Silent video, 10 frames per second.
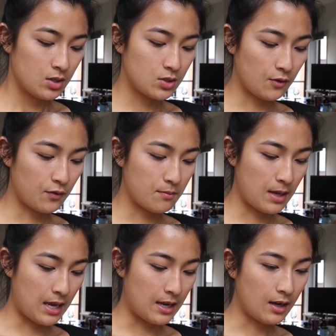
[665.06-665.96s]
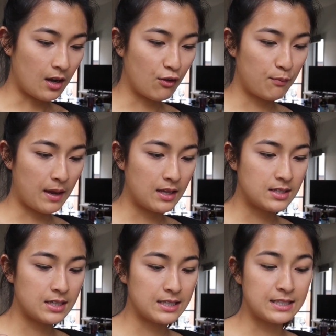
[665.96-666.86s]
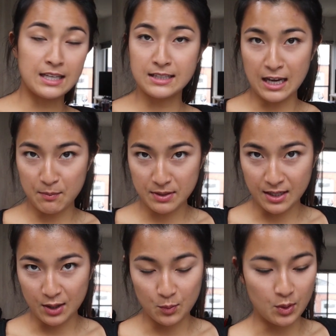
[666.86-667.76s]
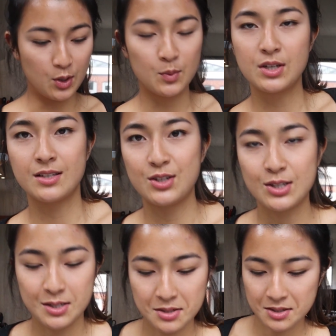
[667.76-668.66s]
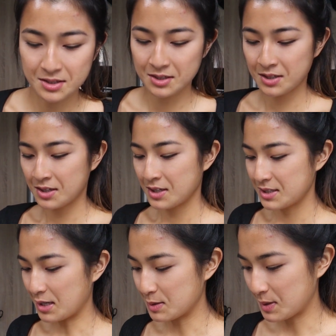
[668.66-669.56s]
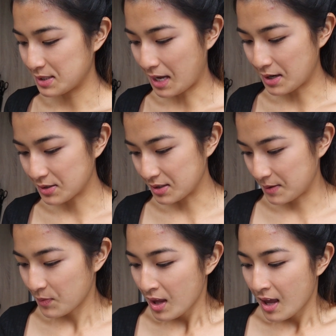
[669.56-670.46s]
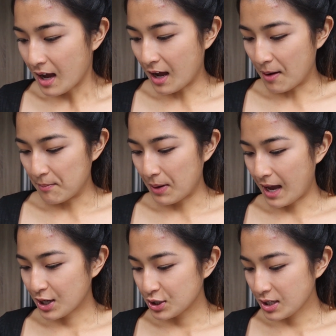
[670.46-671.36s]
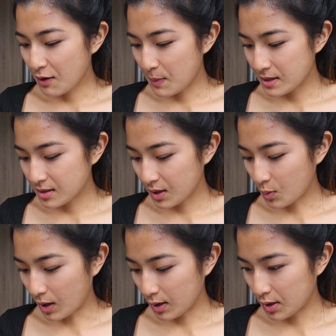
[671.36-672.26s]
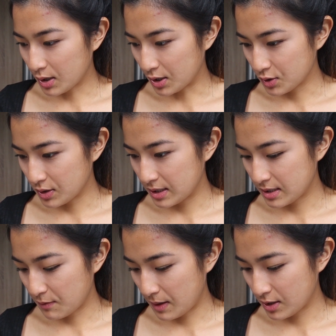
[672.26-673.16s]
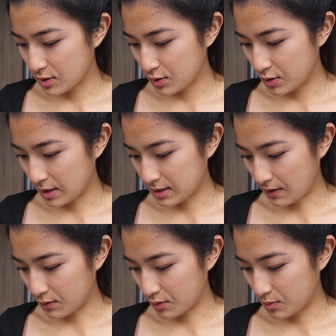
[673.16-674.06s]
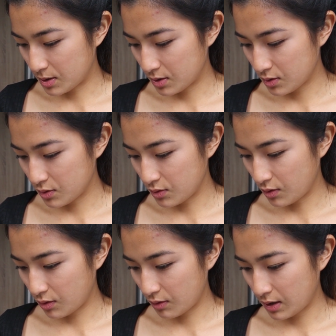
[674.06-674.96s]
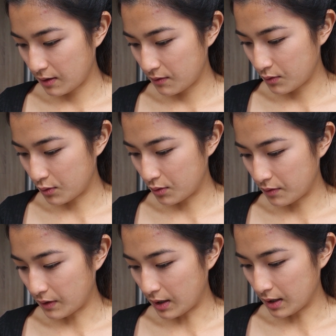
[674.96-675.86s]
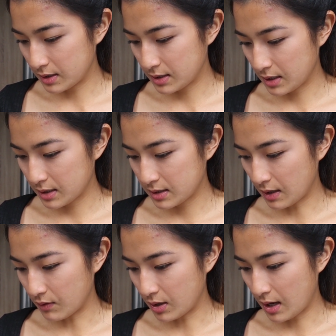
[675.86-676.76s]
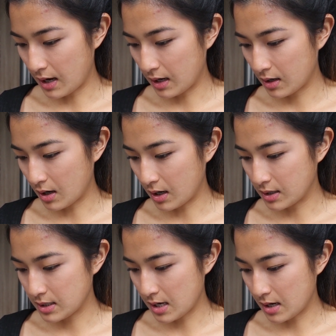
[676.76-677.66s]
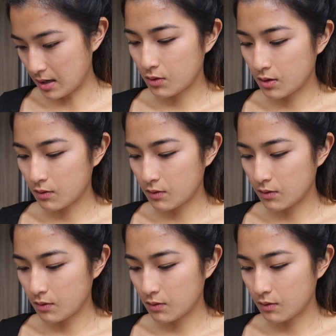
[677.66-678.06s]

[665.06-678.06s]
So for me, I've been to 16% of the world, which is just sounds a bit sad, doesn't it? But actually I've been to like quite a lot of countries. I've been to, let's have a look, 1, 2, 3, 4, 5, 6, 7, 8, 9, 10.